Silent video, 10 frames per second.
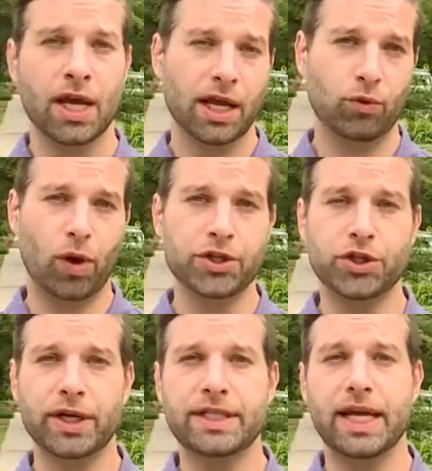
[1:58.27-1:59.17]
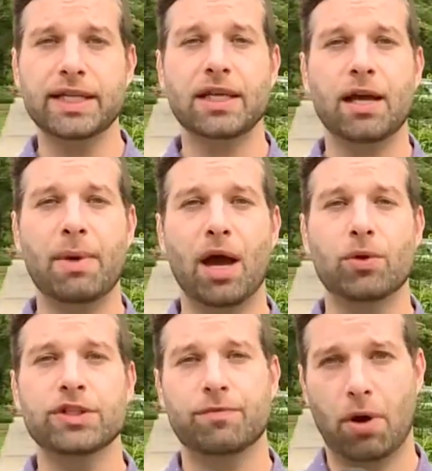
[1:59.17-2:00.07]
and run during daytime
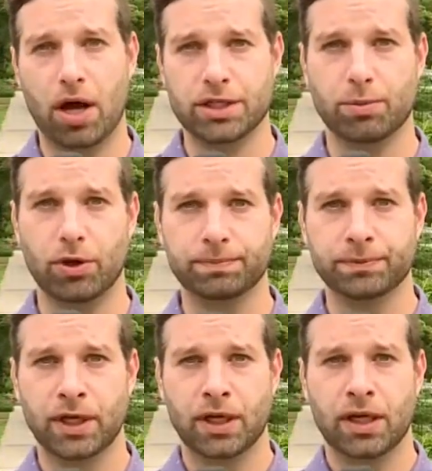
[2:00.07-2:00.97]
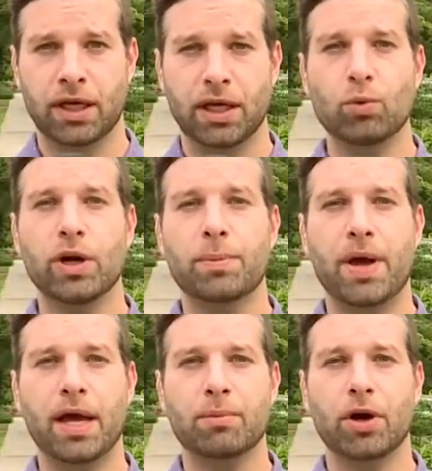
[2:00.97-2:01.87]
hours if possible. In
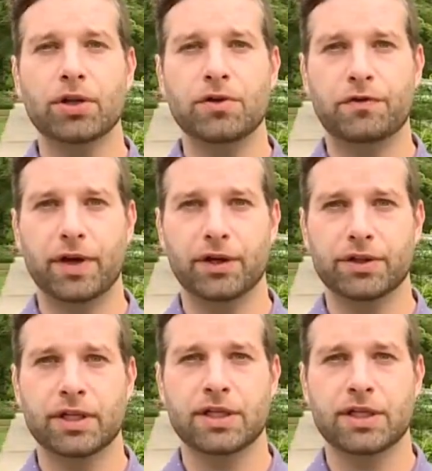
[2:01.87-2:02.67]
Winnipeg, Mark Neufeld,